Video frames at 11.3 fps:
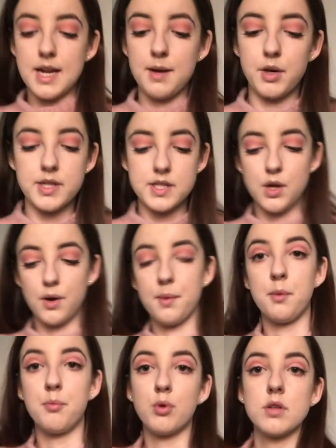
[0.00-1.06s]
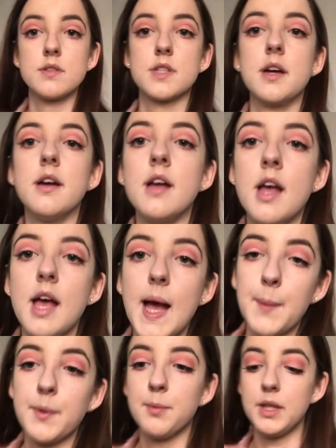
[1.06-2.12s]
I'm going to go in with bronzer. I'm
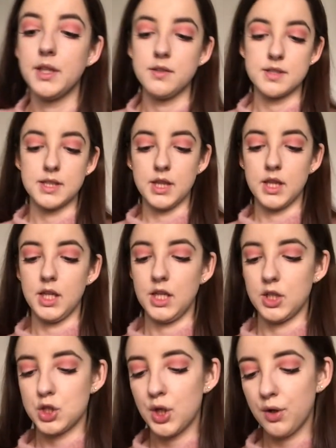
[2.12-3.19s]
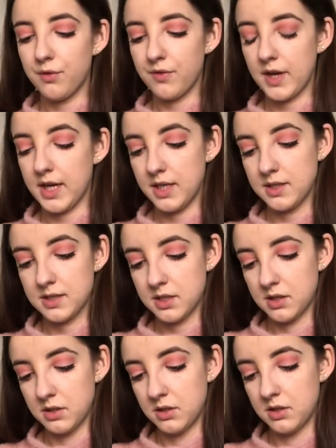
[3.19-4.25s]
going to be using the Too Faced
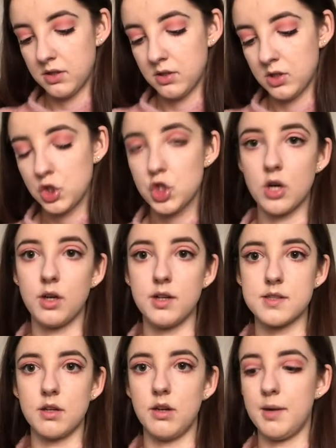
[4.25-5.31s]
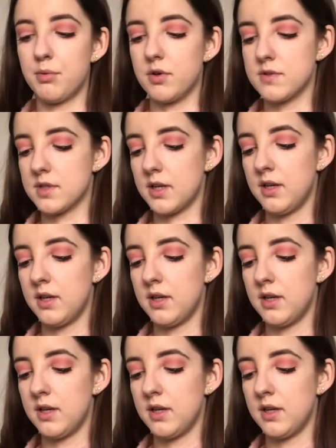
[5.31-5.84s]
Chocolate Soleil bronzer.